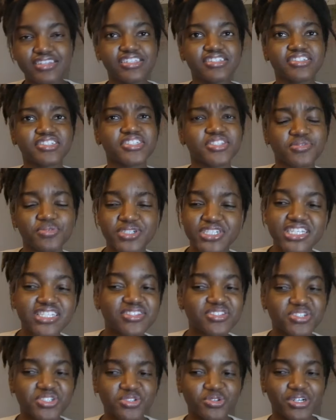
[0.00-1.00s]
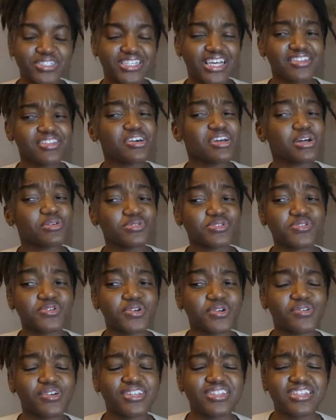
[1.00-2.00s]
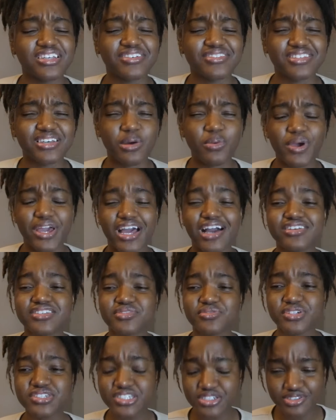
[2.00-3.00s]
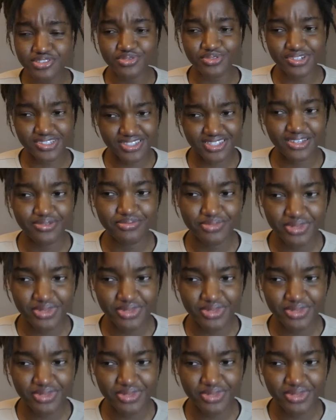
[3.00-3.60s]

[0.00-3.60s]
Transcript: then she switched into shorts. I thought I was going crazy. I was like, wait, I swear she was wearing something